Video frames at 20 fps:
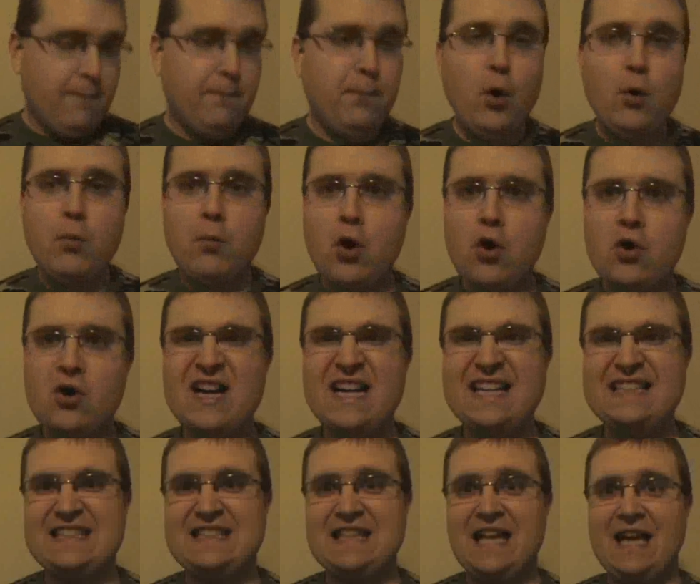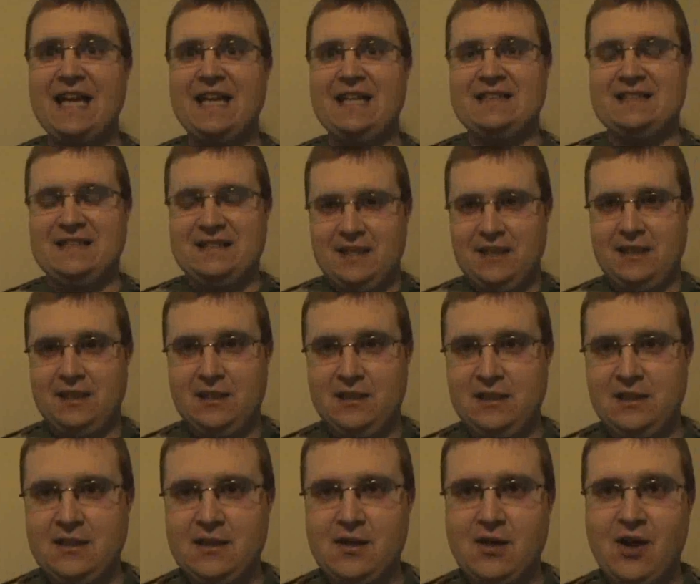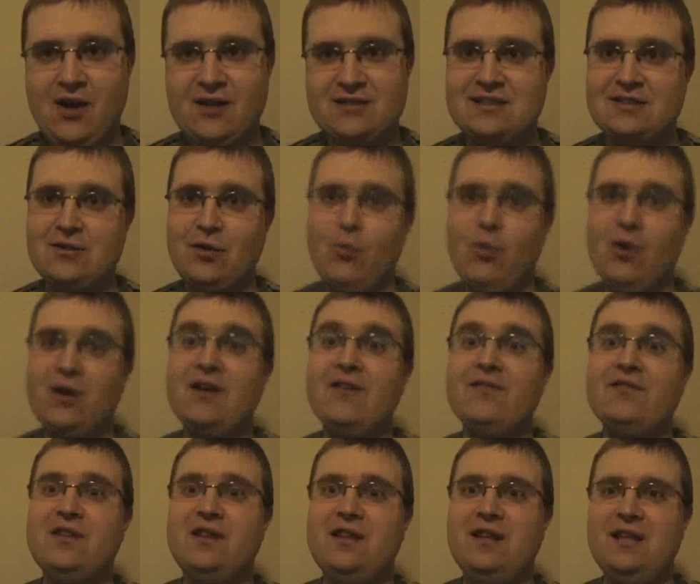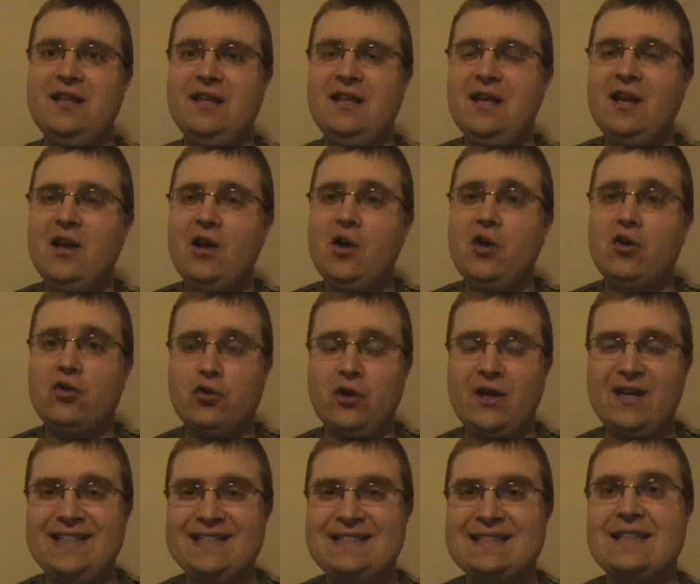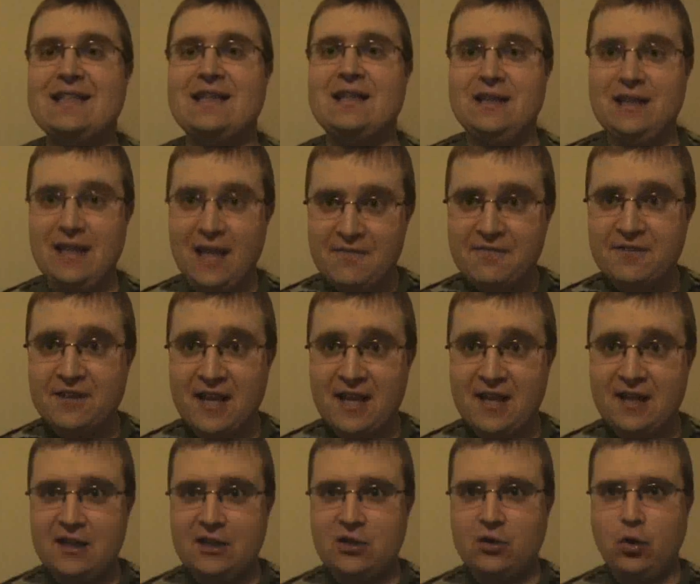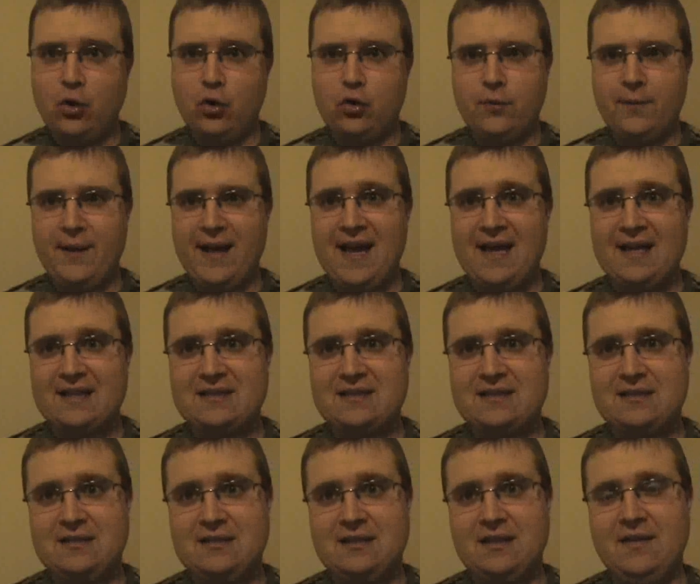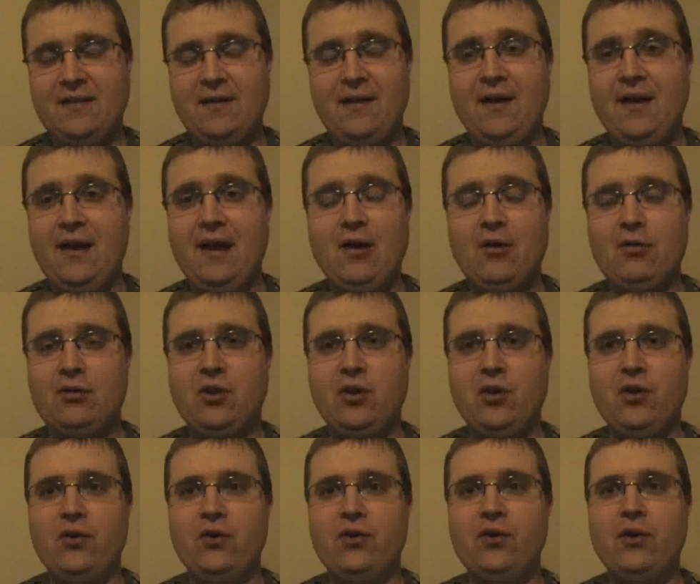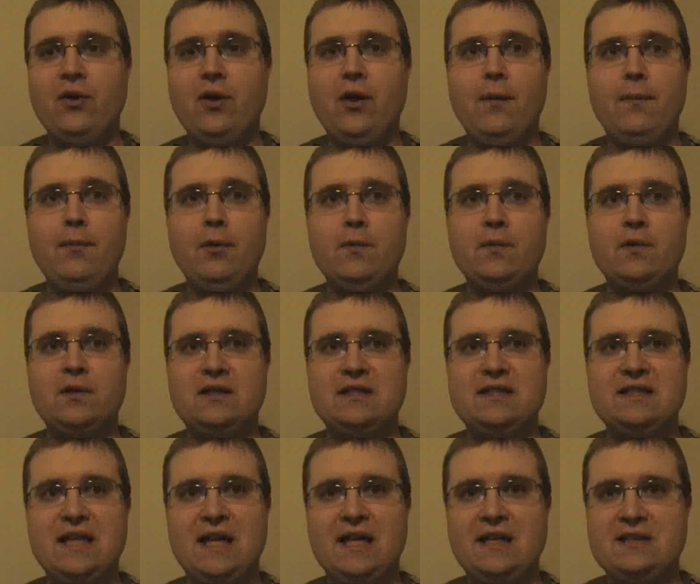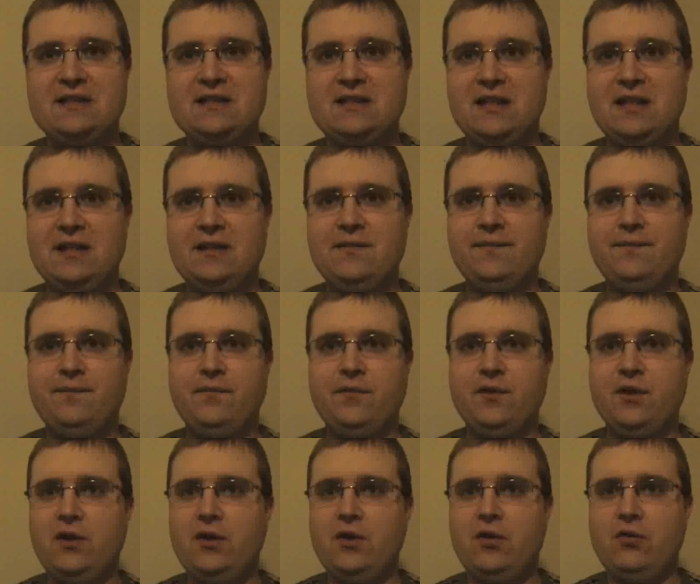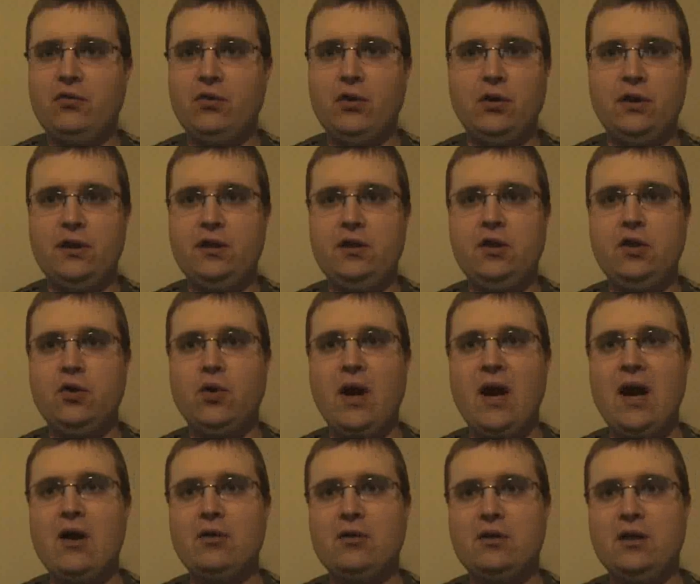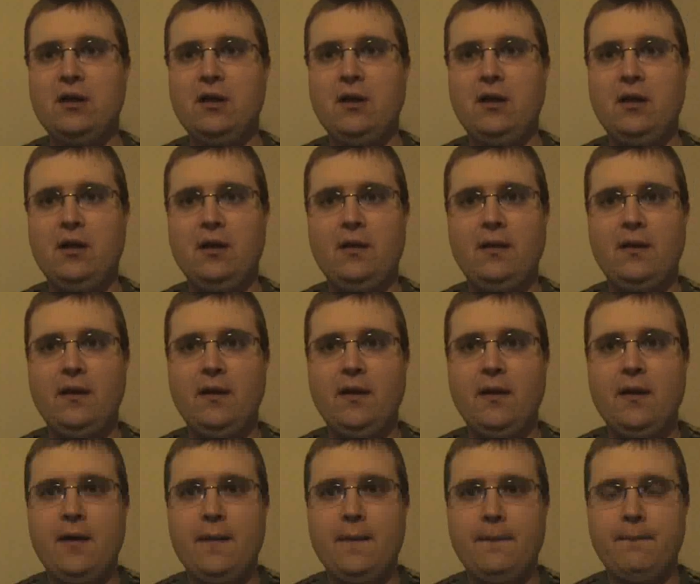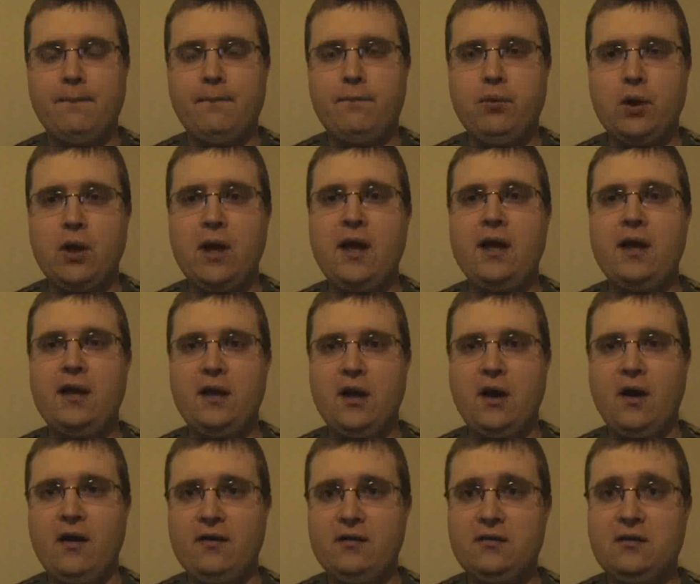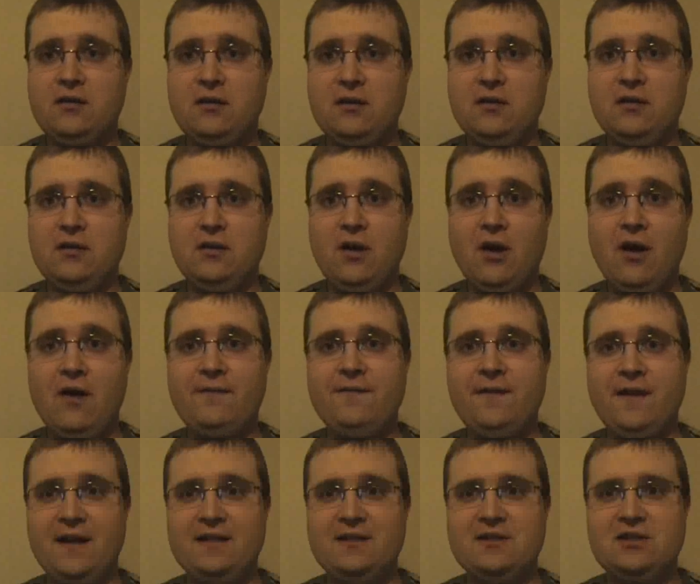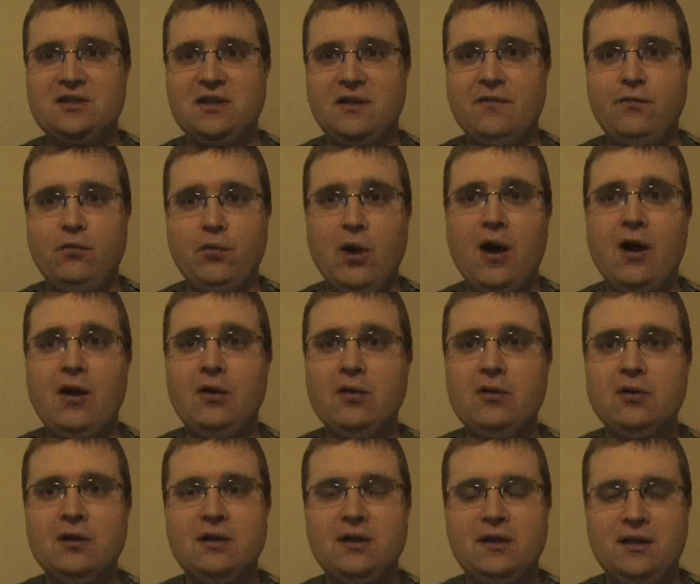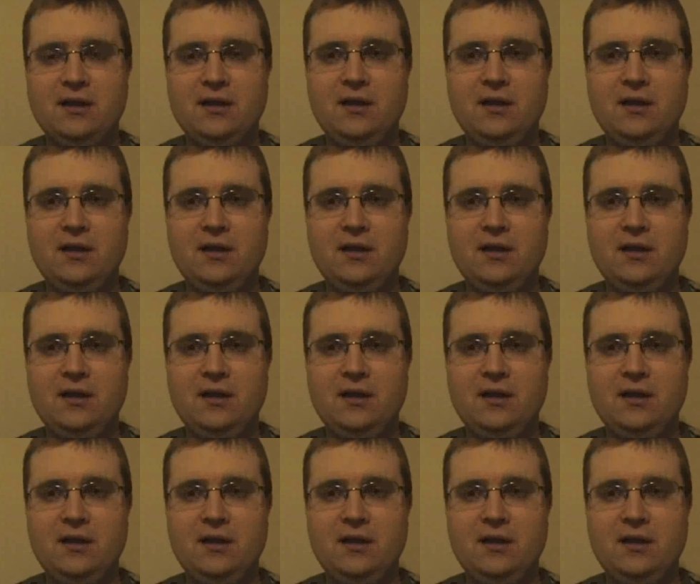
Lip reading: Boomer Esiason. Also one of the greatest left-handed quarterbacks out there. Boomer Esiason really knew how to play offensive well